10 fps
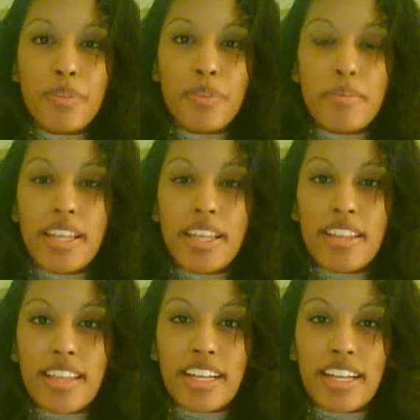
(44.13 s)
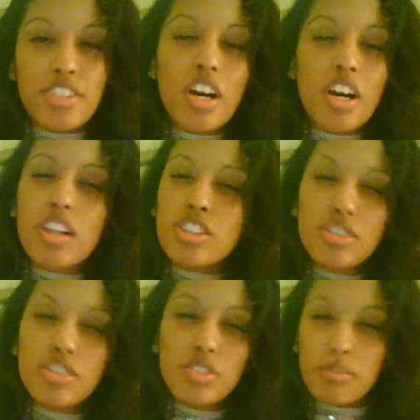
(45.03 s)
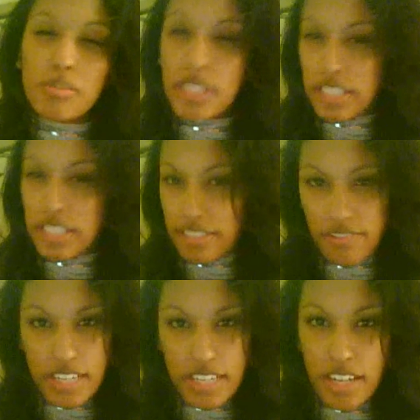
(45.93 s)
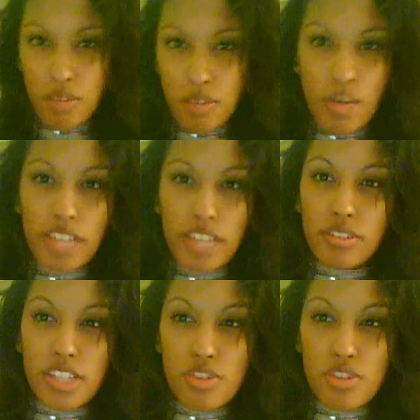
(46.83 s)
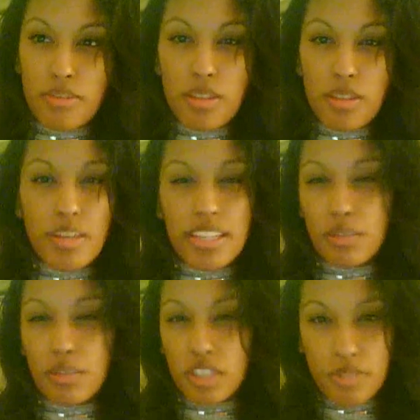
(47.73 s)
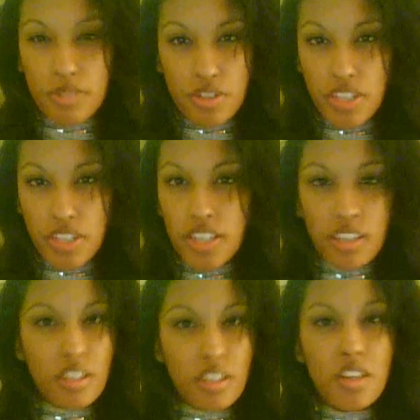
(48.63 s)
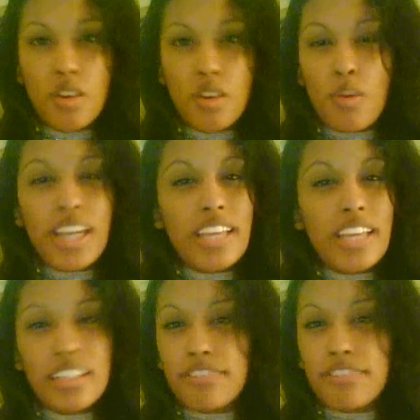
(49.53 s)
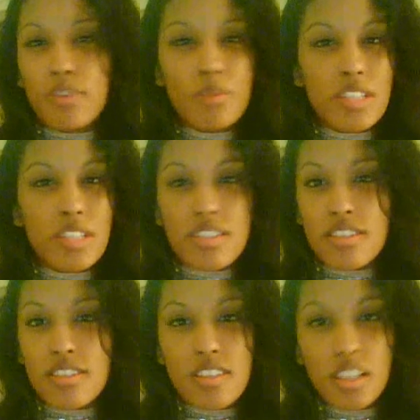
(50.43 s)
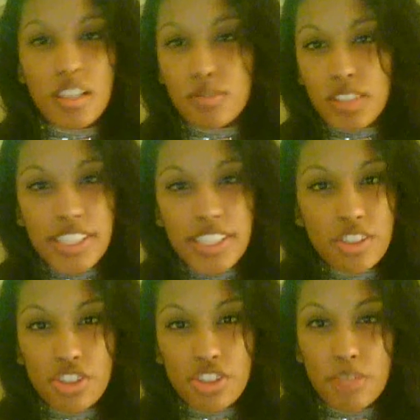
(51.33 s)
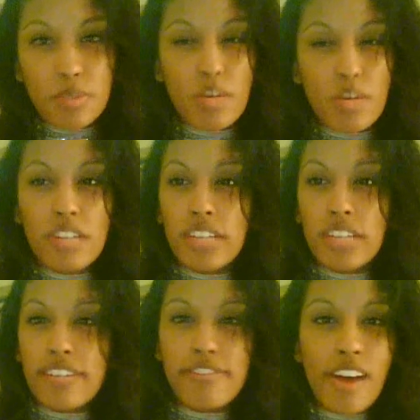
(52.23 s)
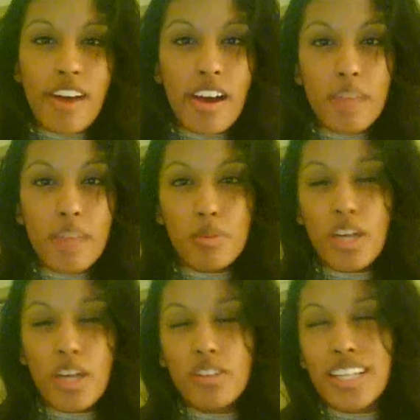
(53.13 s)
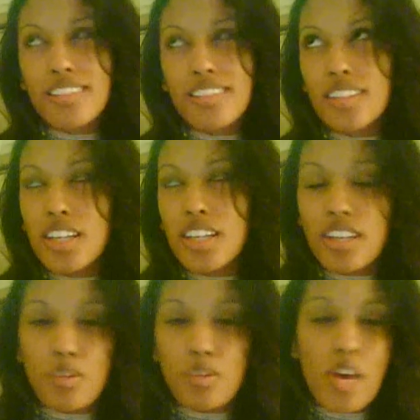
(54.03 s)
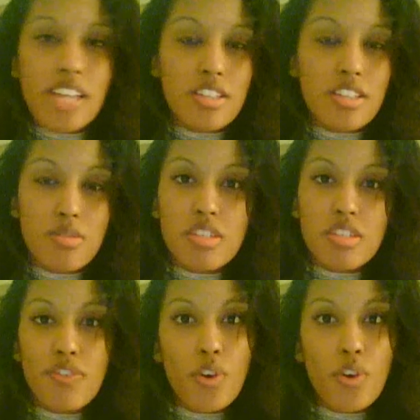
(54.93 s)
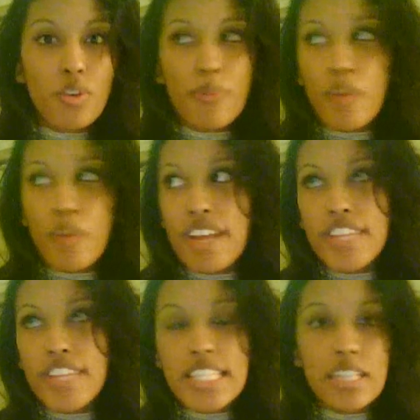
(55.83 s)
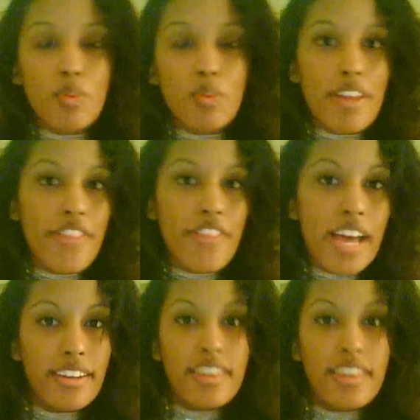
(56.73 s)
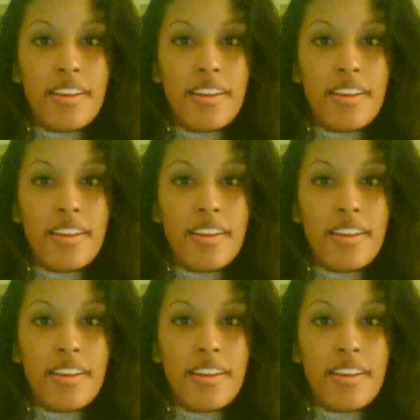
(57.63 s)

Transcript: the men that I talk to, the men that I've dated, why don't they treat me the way that I want to be treated? And why can't I form this solid relationship? And why don't I vibe? And why don't I click? And why is it so difficult? And why this? And why that?